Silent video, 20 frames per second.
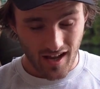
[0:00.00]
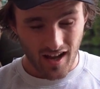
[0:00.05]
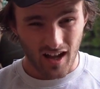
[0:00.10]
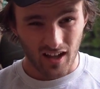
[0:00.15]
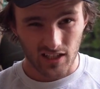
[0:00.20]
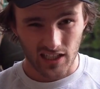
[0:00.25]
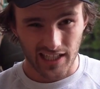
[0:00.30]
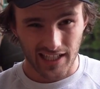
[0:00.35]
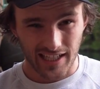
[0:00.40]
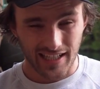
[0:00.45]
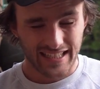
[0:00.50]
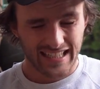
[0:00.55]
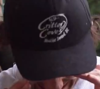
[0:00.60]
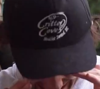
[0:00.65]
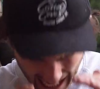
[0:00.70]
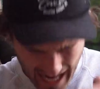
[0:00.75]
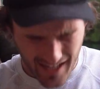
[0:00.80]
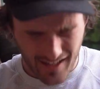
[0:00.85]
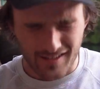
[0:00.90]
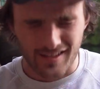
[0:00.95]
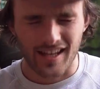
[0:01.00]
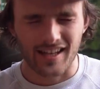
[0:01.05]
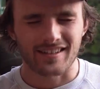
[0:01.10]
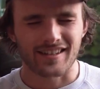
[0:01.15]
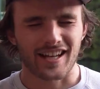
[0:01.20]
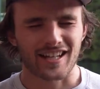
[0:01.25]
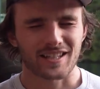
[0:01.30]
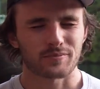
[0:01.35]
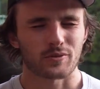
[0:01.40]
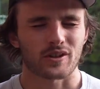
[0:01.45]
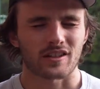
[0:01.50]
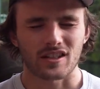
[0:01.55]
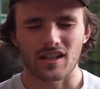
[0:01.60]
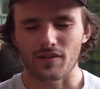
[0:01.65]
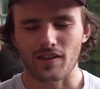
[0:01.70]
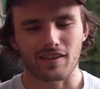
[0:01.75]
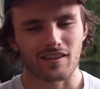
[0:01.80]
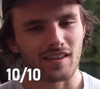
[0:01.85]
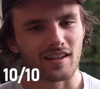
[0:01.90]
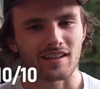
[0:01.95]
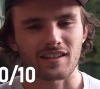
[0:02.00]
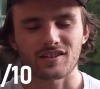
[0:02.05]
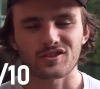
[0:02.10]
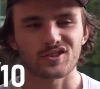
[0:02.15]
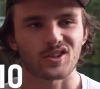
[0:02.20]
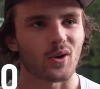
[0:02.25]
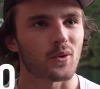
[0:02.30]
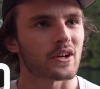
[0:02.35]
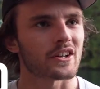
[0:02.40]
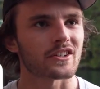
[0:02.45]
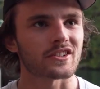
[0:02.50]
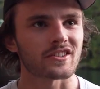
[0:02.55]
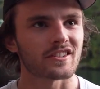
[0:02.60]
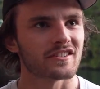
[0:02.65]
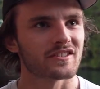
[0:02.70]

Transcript: I'll link it. 10 out of 10 textbook. Love the thing. So good.